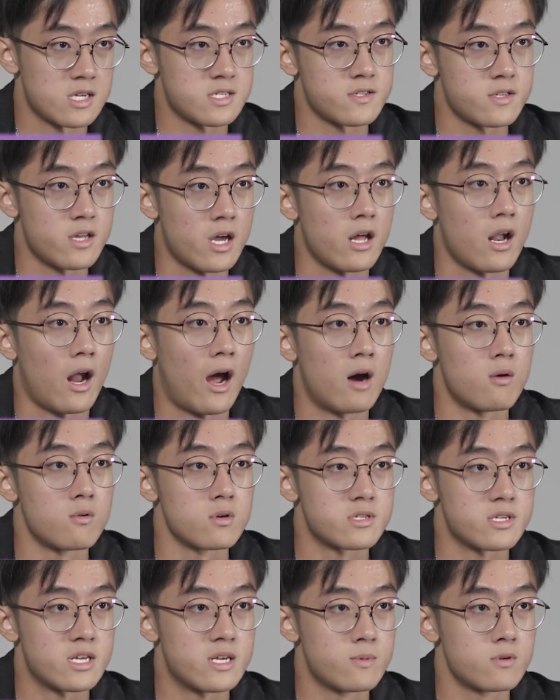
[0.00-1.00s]
because of that,
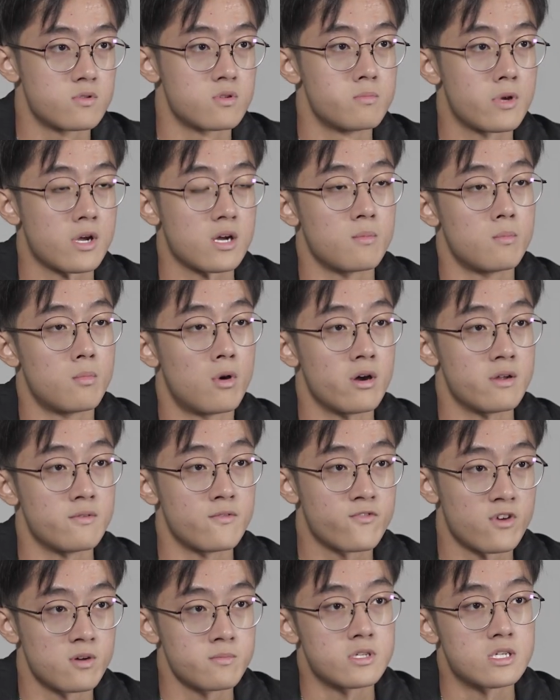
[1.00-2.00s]
I was able to make a
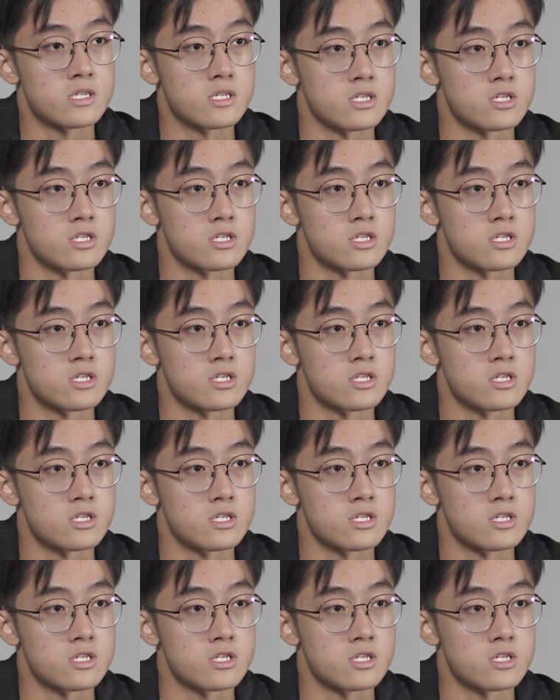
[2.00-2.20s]
more informed